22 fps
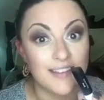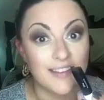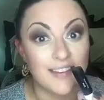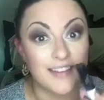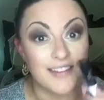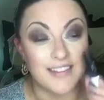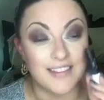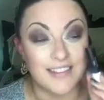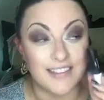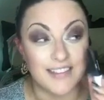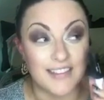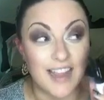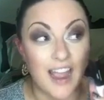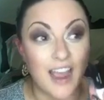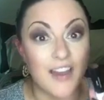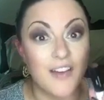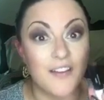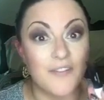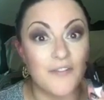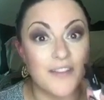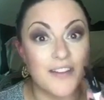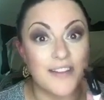It's
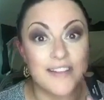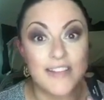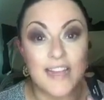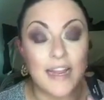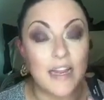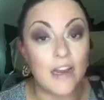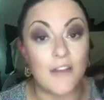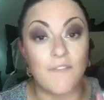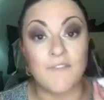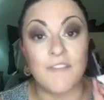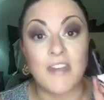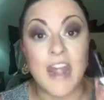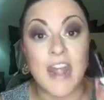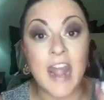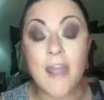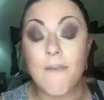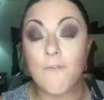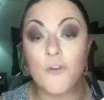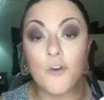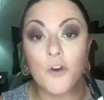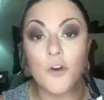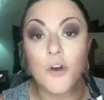kind of insane. I've
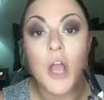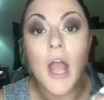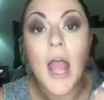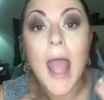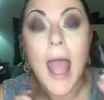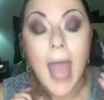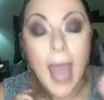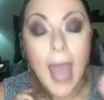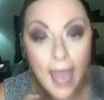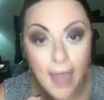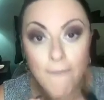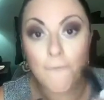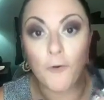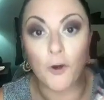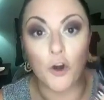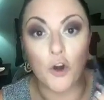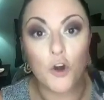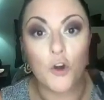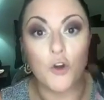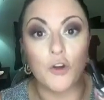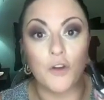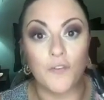never, ever
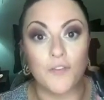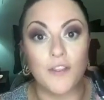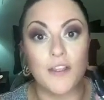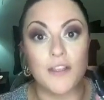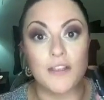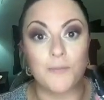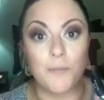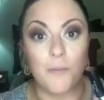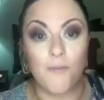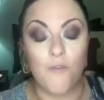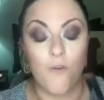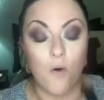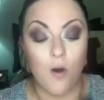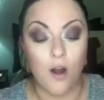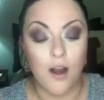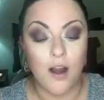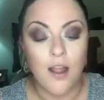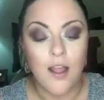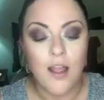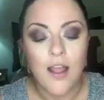heard of this before.